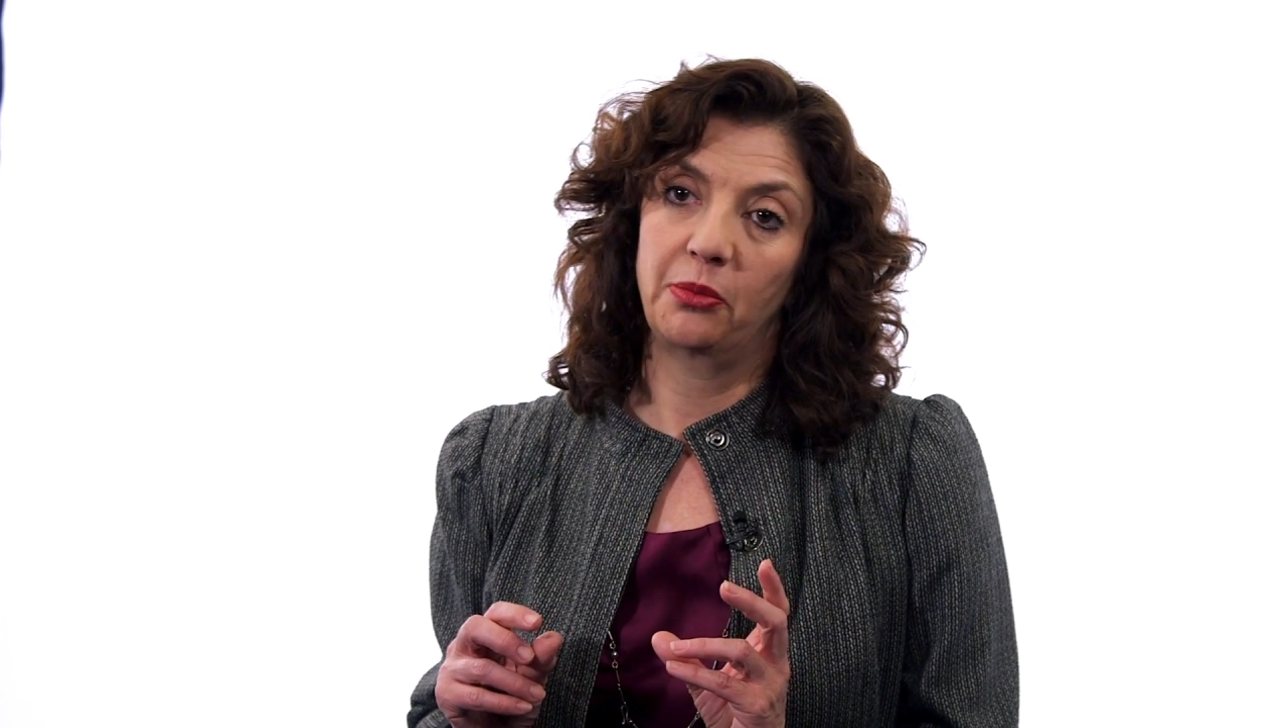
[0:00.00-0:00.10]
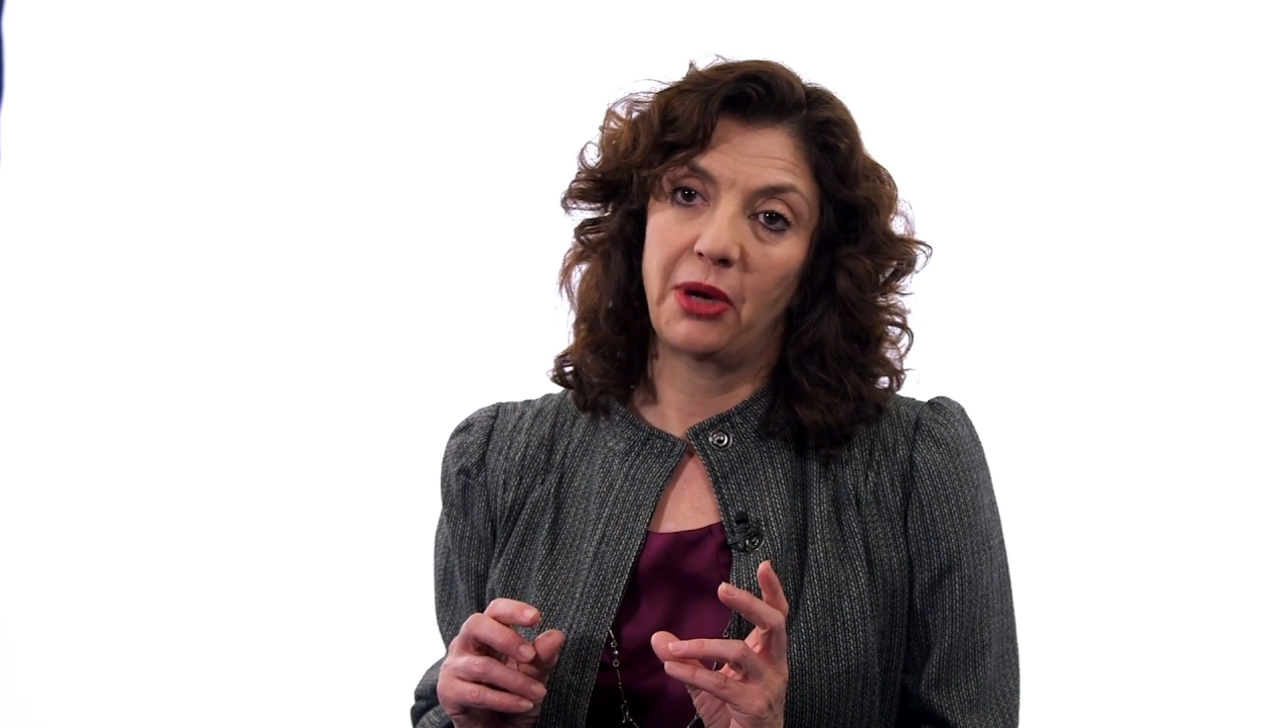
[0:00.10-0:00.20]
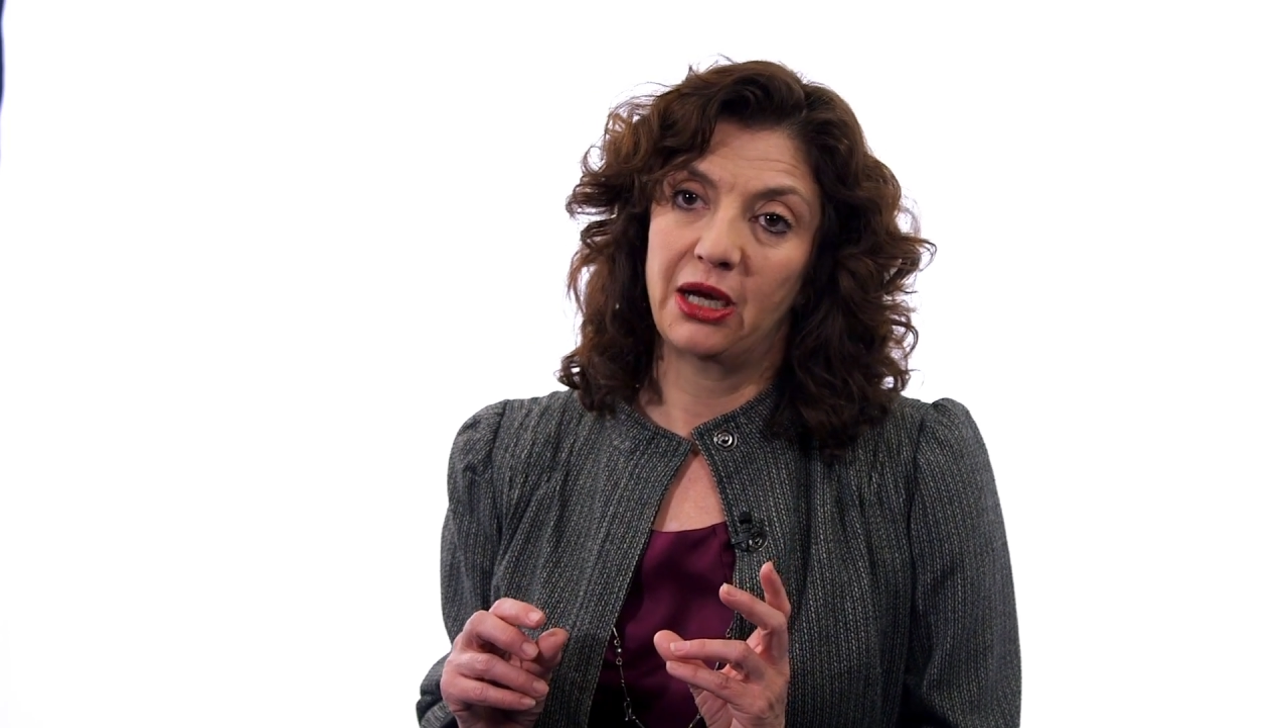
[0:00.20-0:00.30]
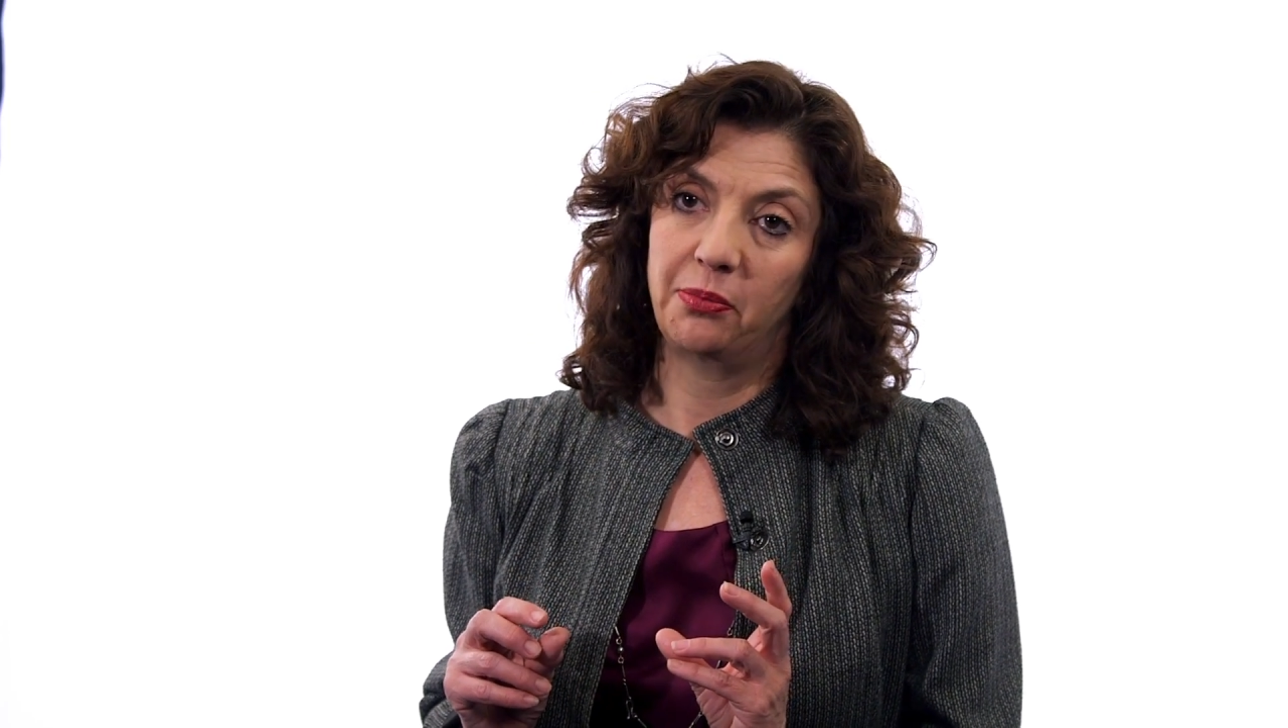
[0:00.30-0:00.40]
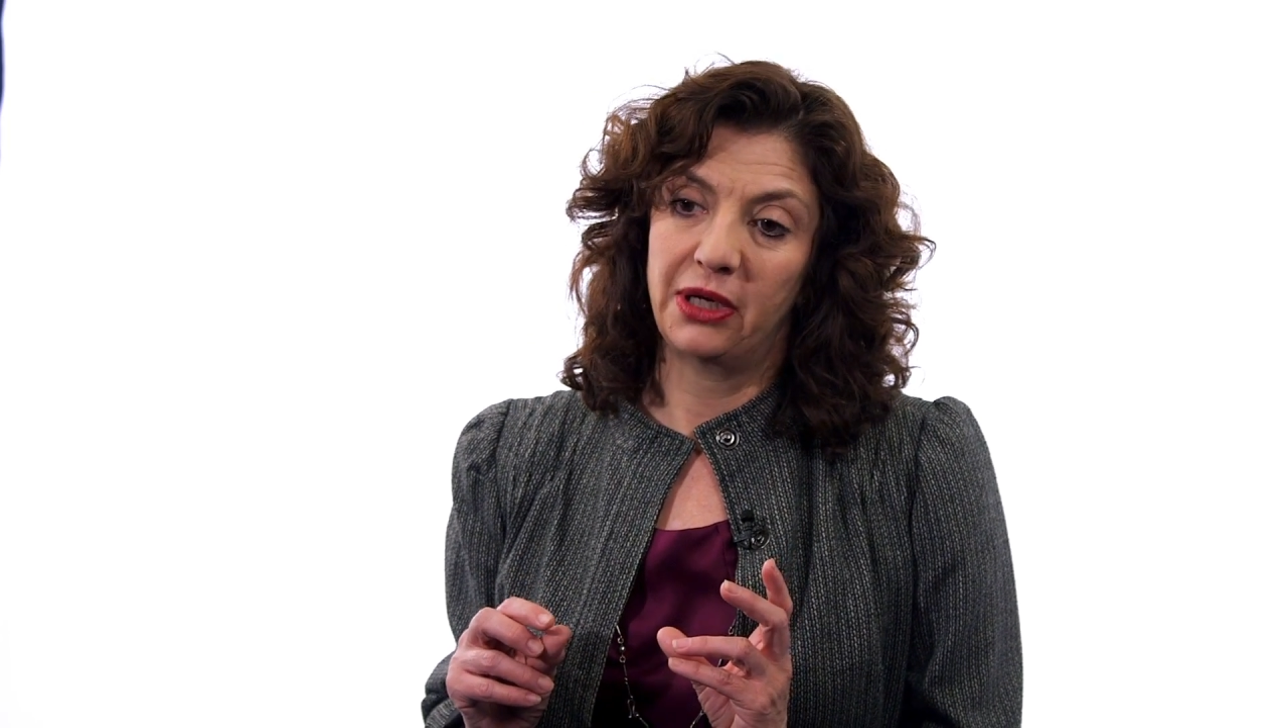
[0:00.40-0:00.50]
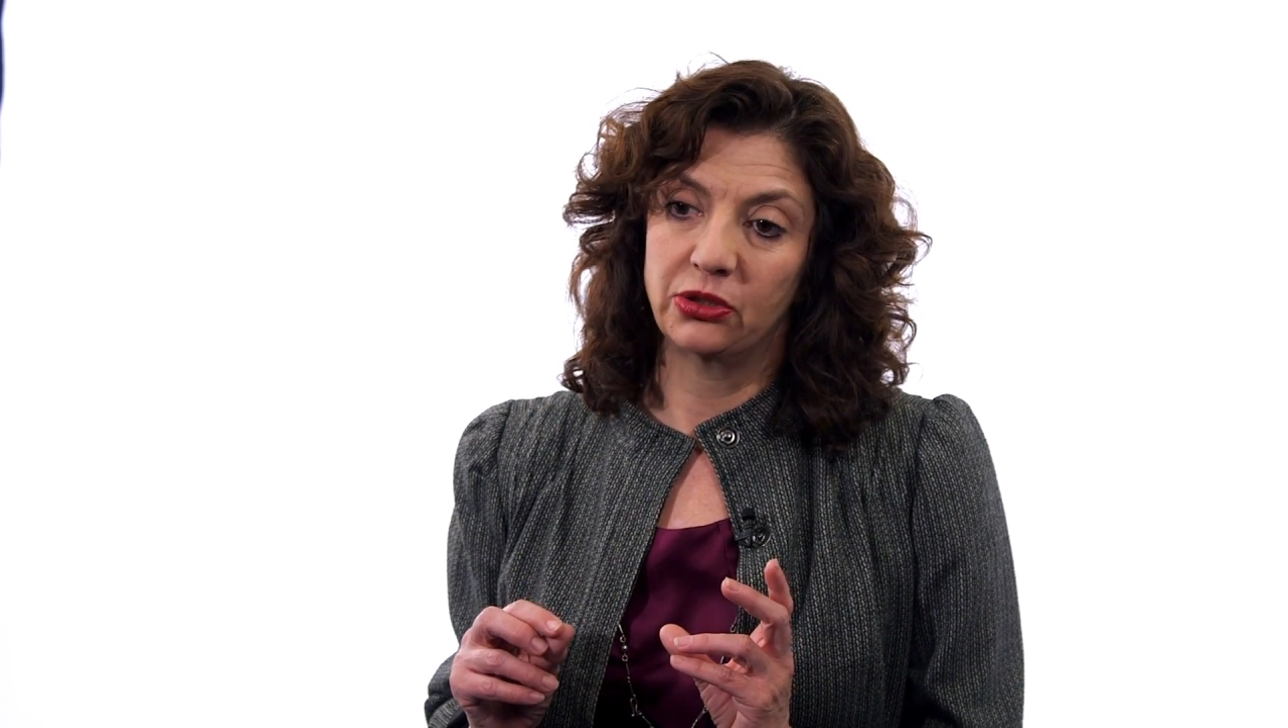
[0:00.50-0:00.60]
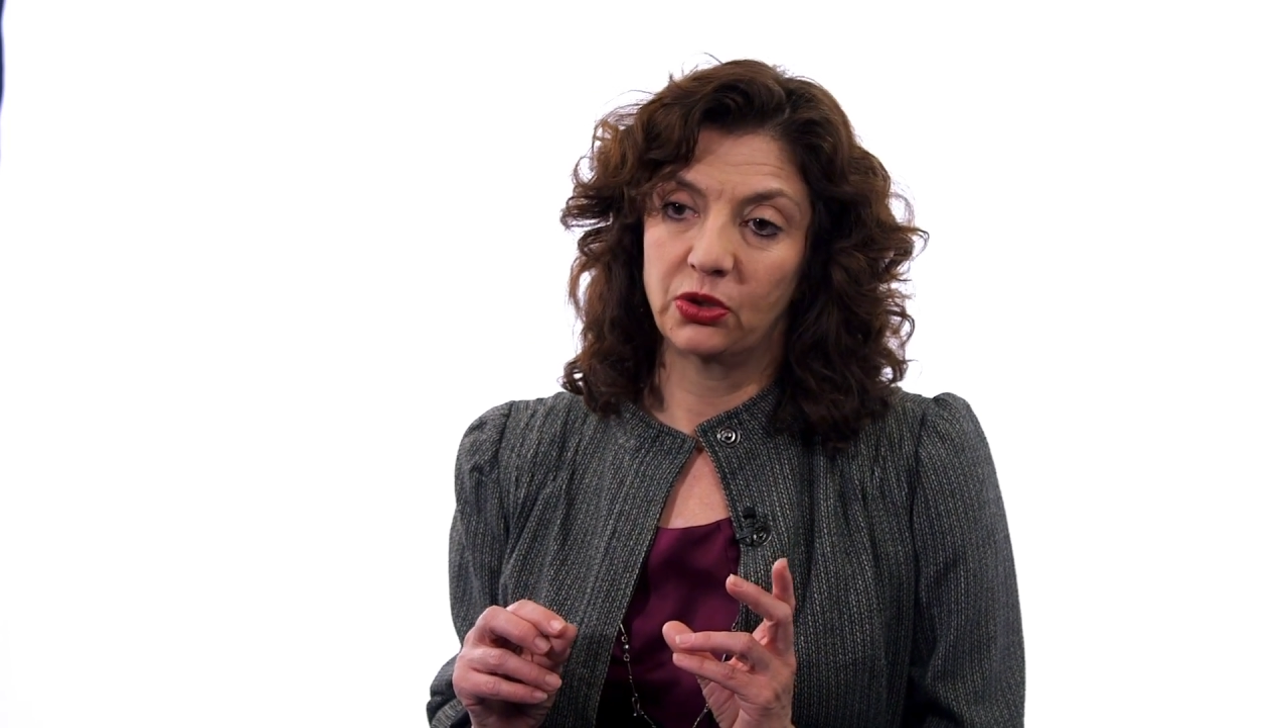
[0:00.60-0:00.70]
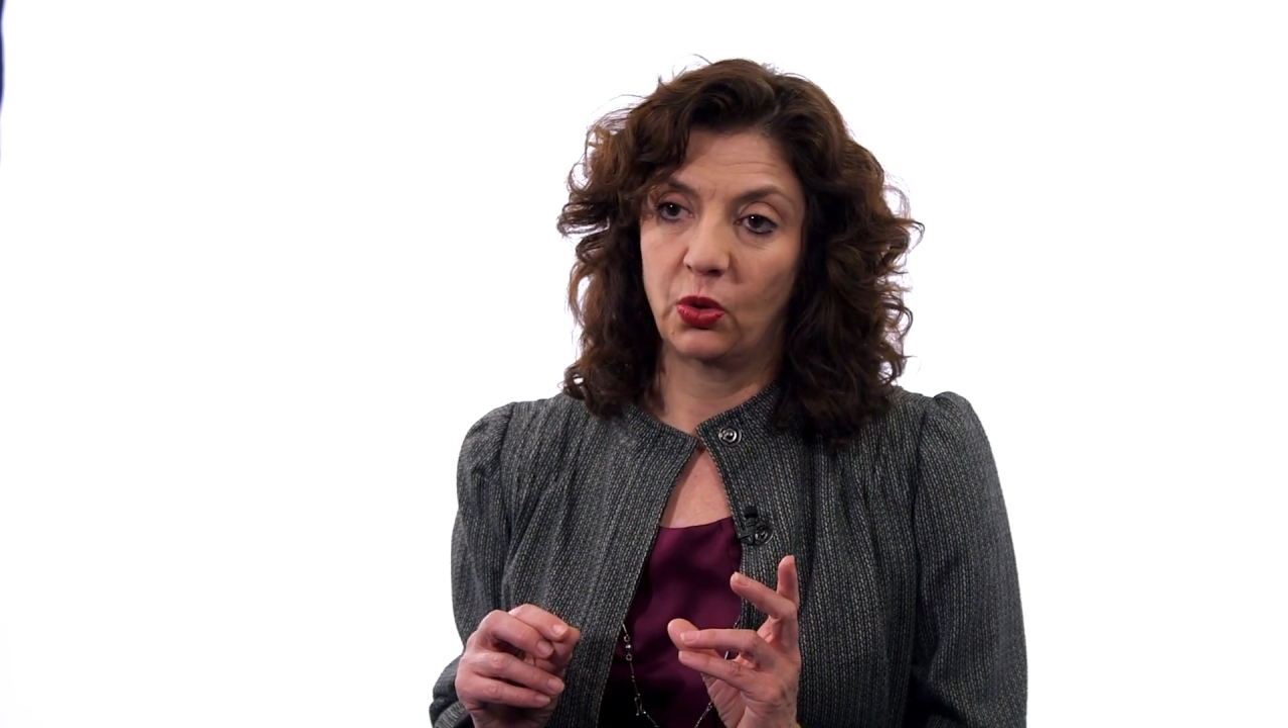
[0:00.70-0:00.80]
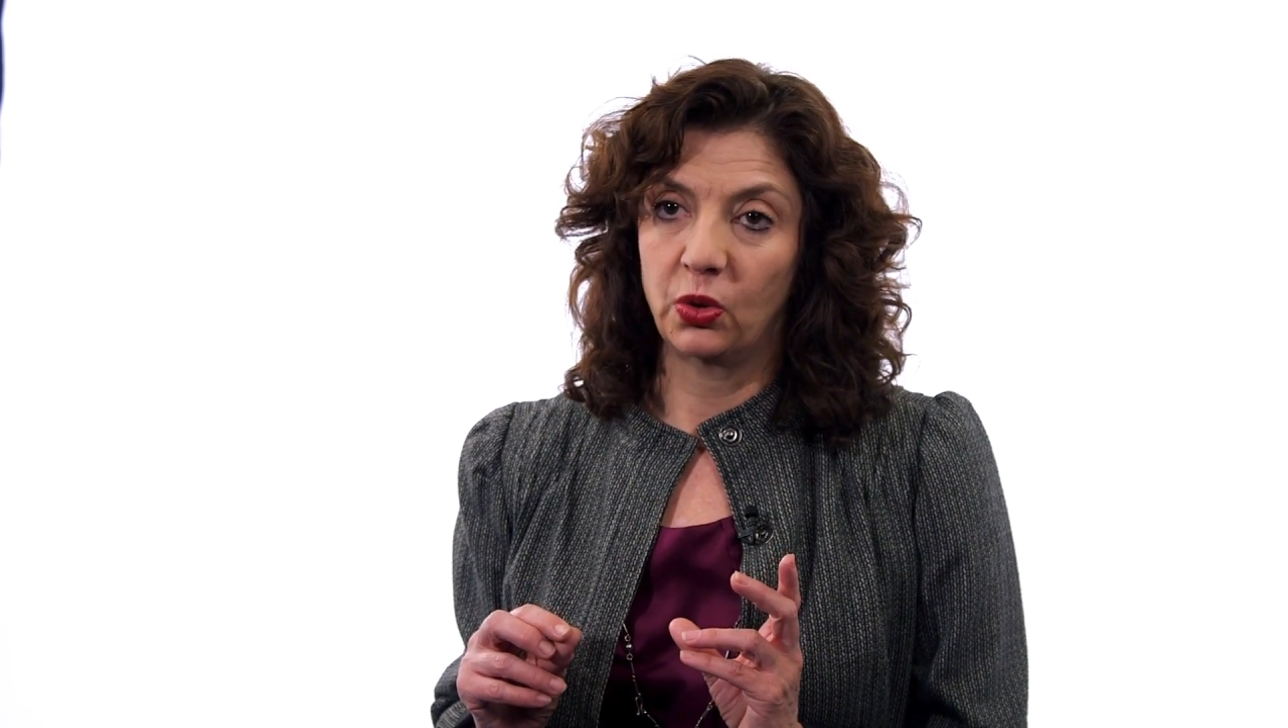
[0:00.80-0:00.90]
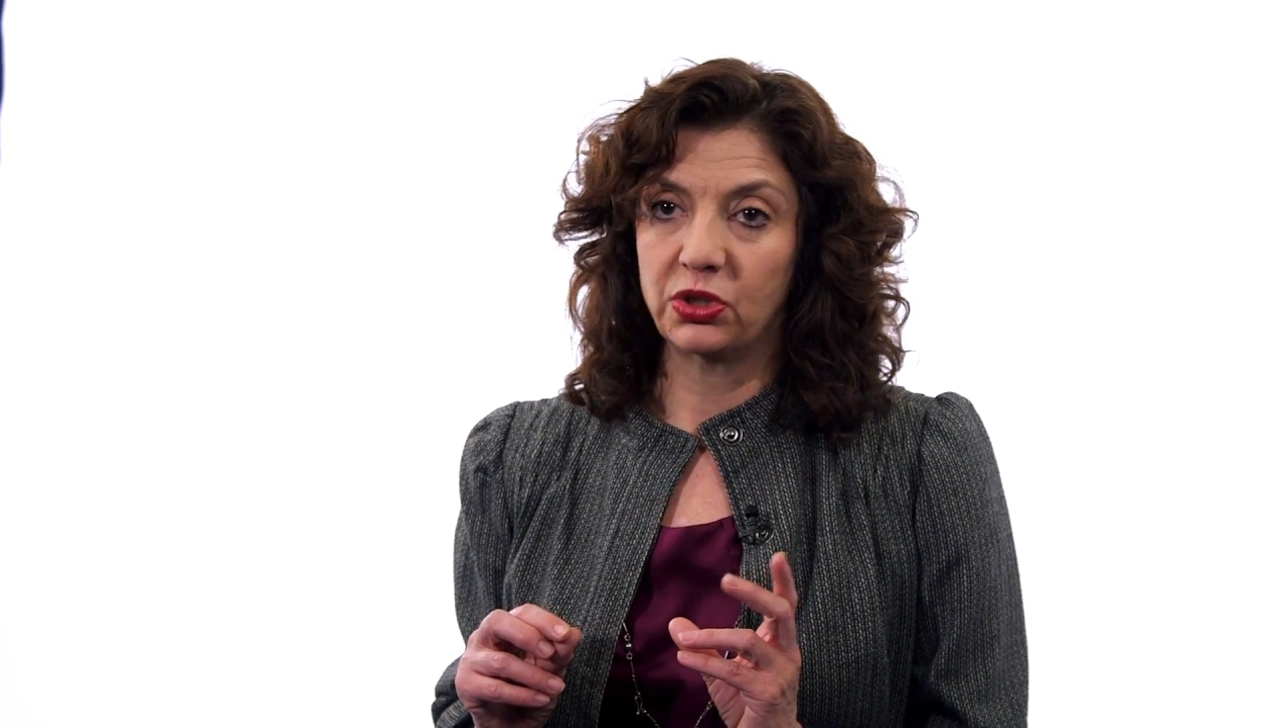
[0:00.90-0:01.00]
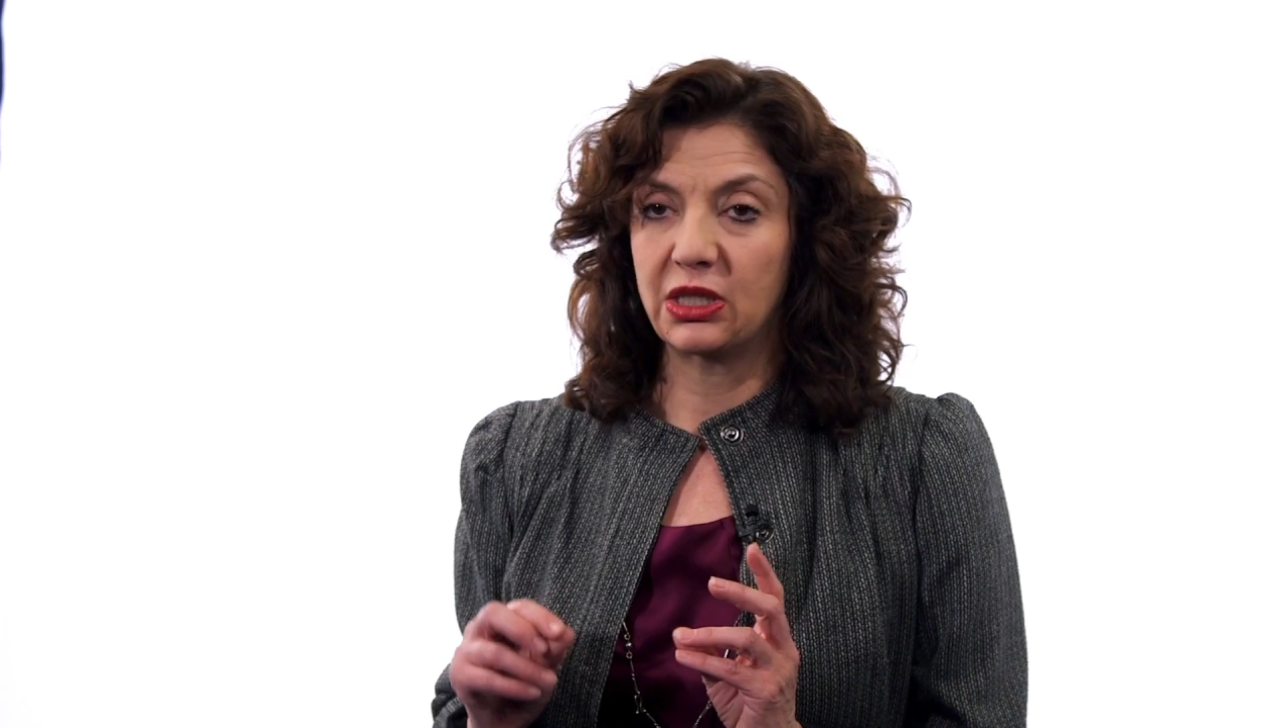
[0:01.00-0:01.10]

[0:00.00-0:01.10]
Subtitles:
about appeal courts